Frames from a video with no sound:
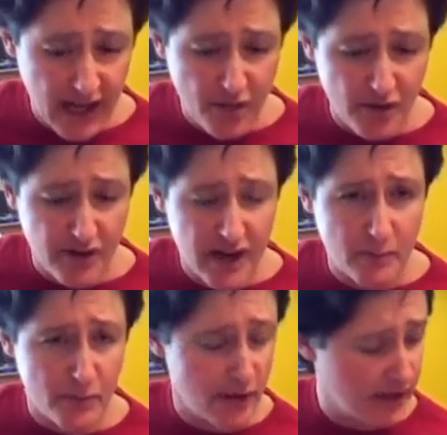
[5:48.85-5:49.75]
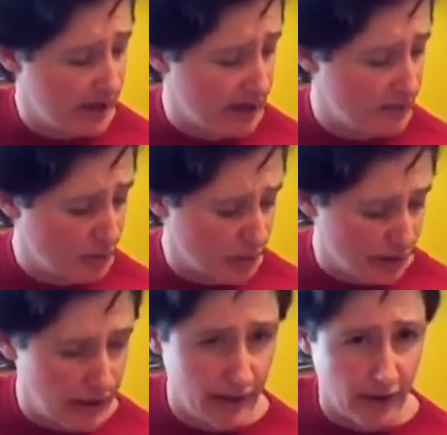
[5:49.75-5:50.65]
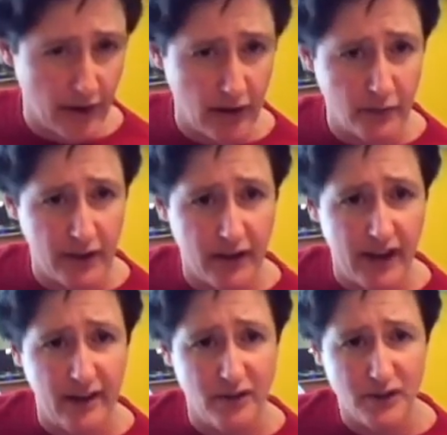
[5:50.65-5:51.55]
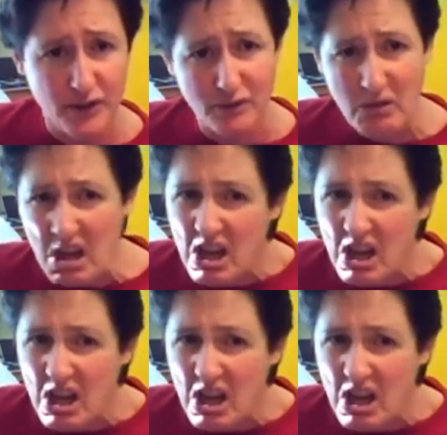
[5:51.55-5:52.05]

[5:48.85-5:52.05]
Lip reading: and they're numbered number 1 all the way down to